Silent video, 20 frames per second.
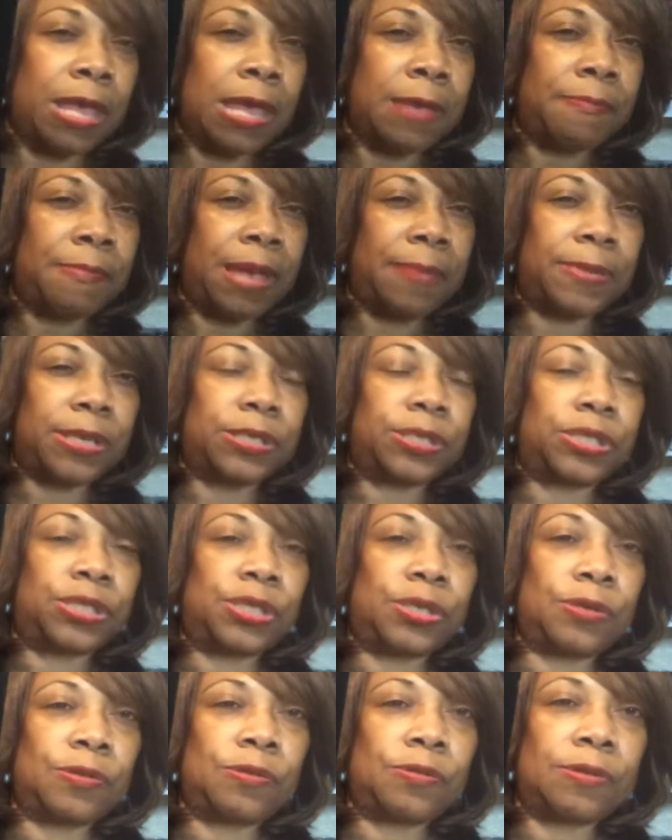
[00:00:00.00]
maybe
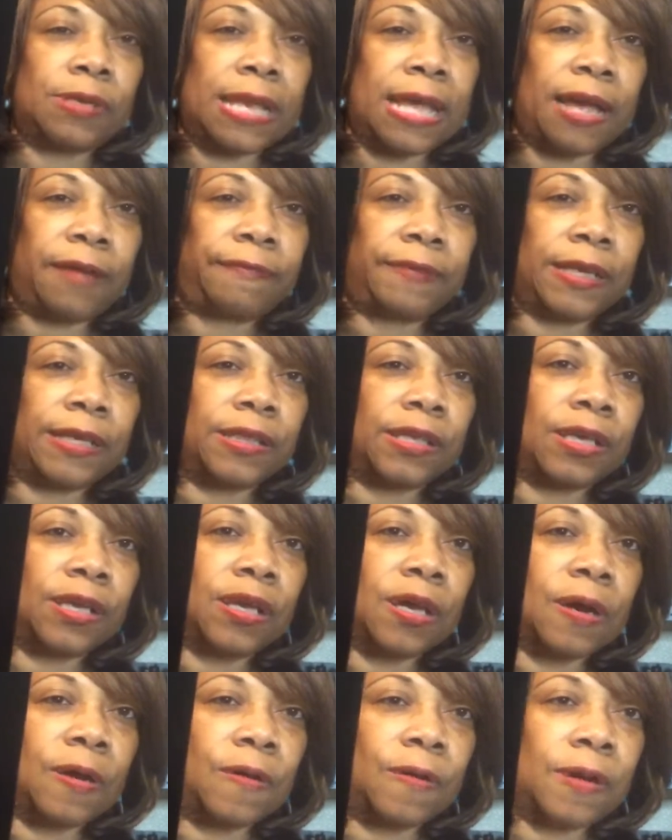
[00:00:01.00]
two left in the
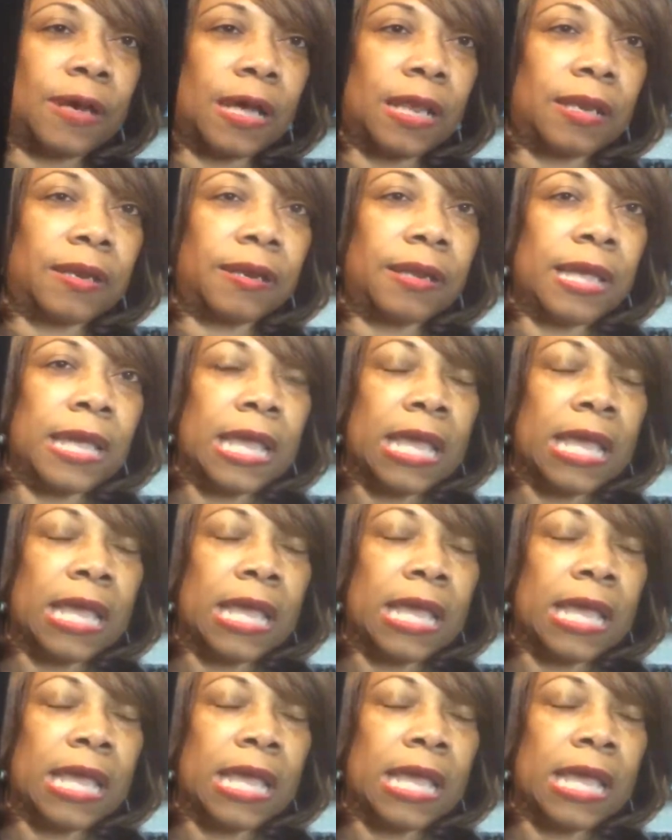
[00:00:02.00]
gold color,